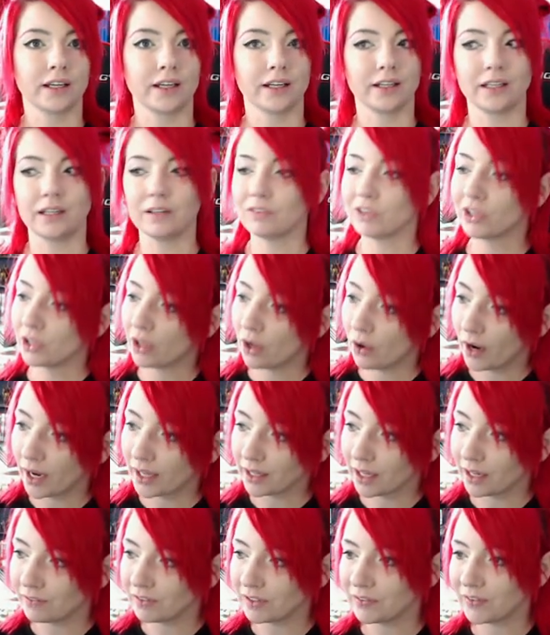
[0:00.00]
Even though I love
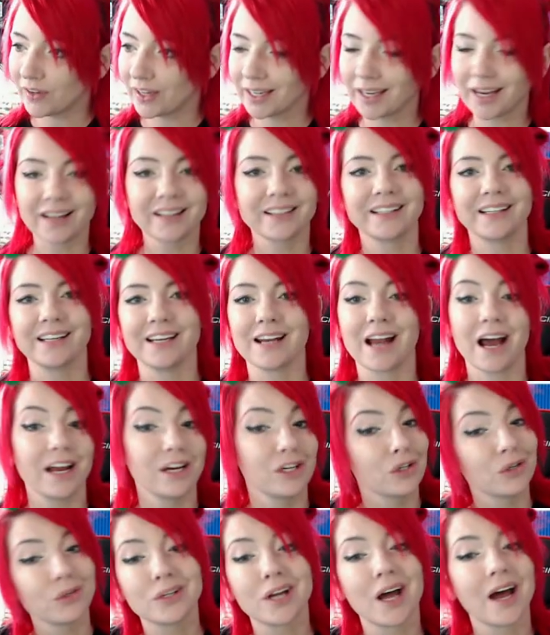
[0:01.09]
Evangelion, I do
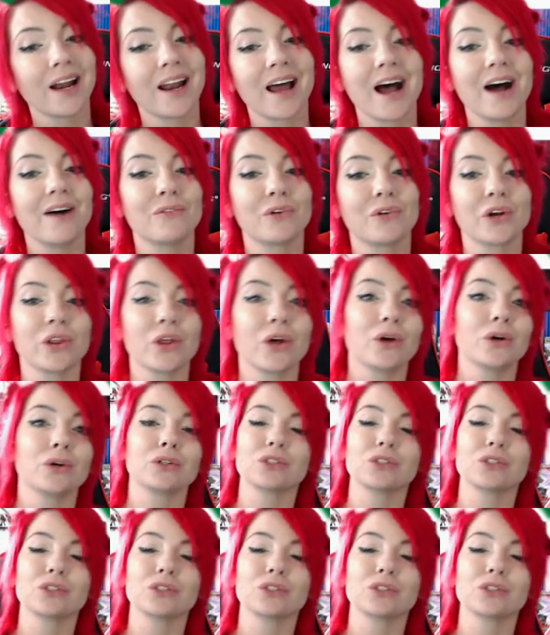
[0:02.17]
not have one of those,